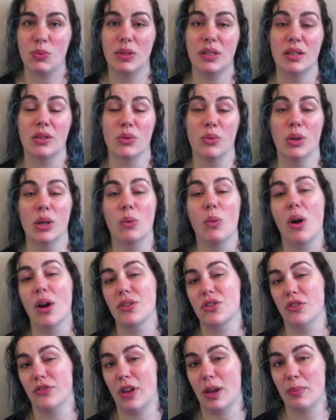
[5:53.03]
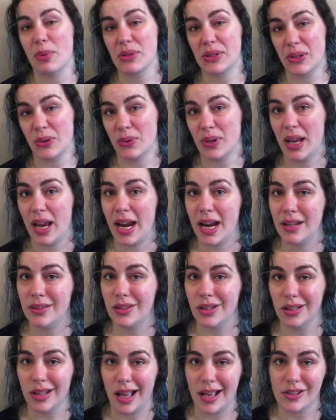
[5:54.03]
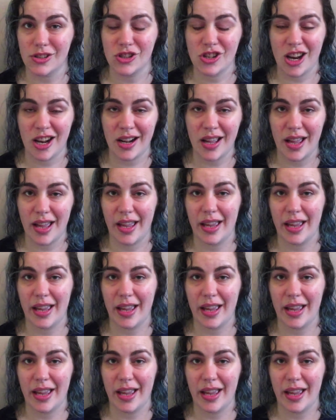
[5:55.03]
we did a rewatch of episode eight, The Last Jedi,